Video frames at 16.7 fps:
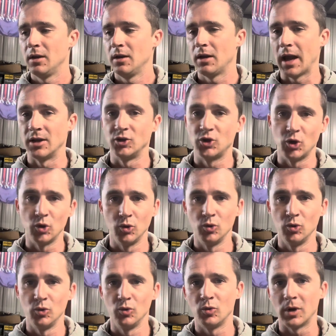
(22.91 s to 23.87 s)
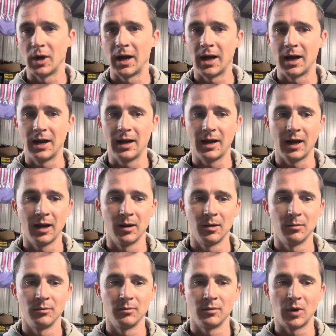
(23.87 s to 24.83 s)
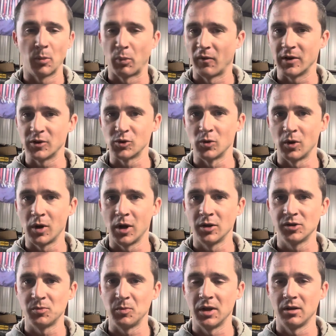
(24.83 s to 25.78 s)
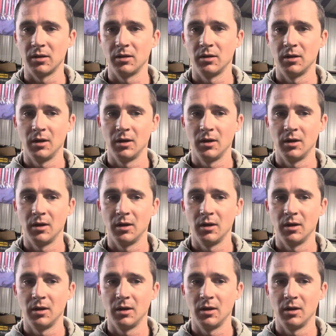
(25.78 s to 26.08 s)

And two, I am a professional gunsmith.